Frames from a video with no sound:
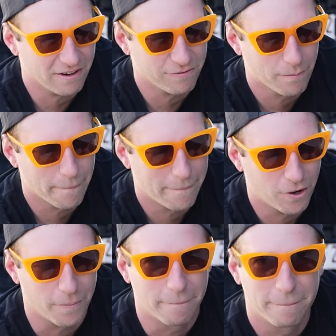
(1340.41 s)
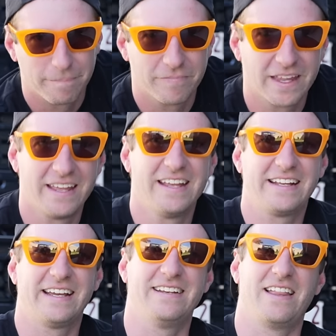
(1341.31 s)
her off, boom.
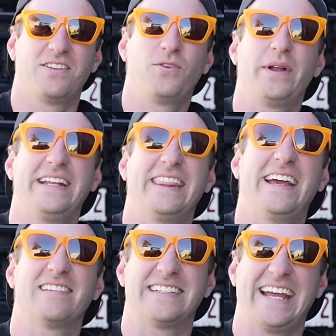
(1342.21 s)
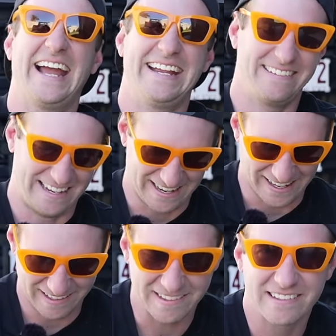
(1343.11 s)
Get another twenty thousand Ks out
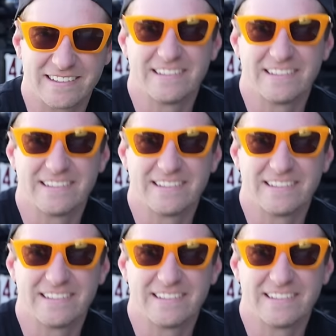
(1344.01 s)
of these.